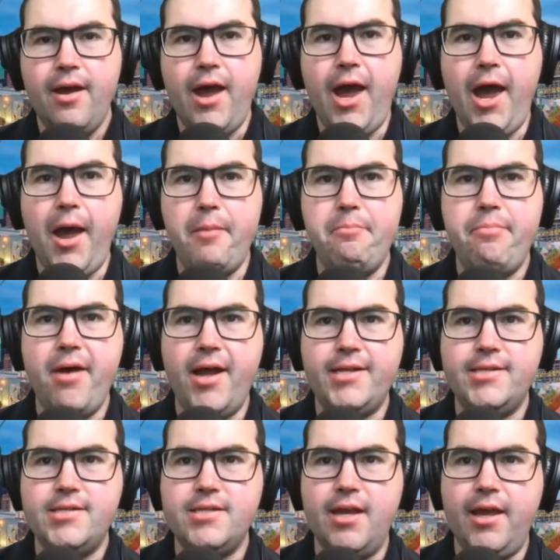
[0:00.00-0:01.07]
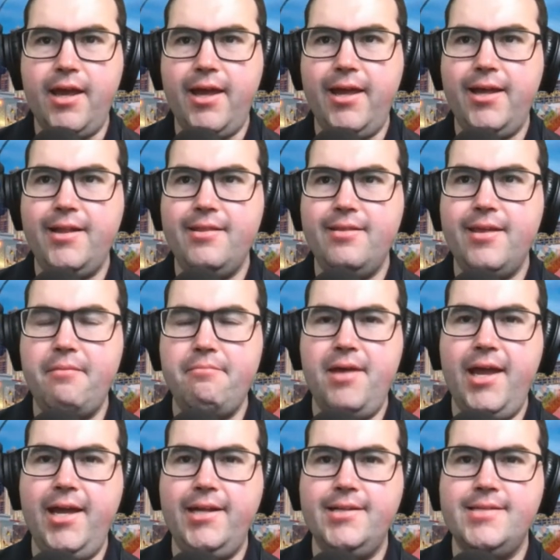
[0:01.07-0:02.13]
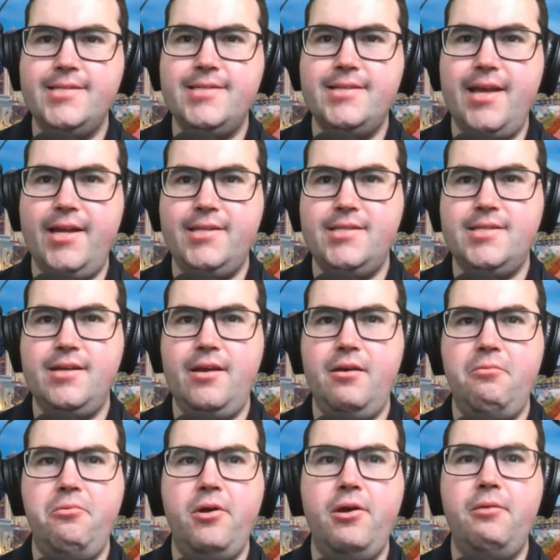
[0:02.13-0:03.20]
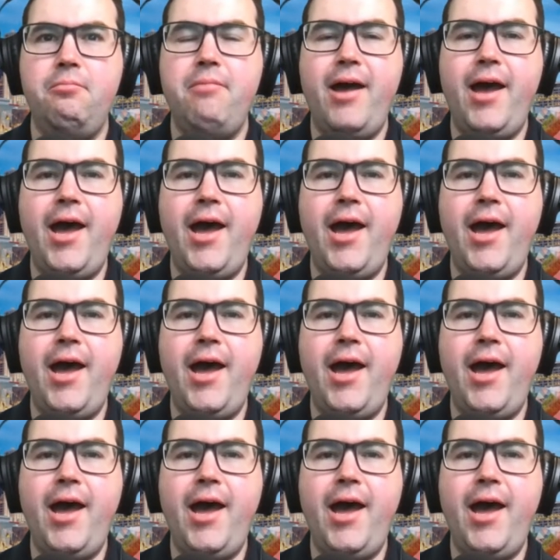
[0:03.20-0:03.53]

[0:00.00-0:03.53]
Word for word: but that means that, well,